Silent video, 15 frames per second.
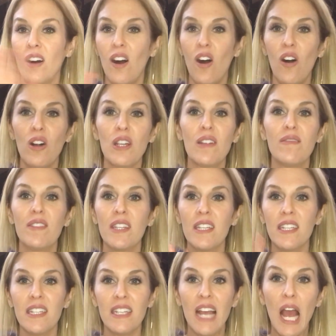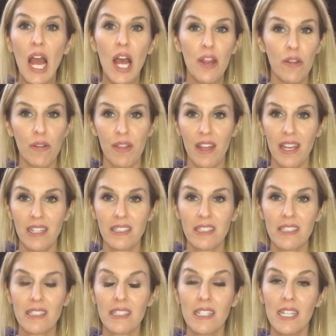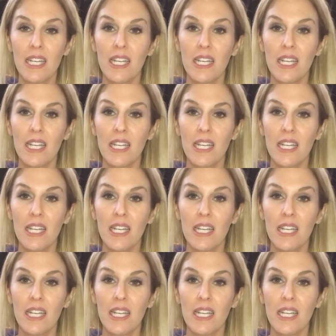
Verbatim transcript: all of the other things.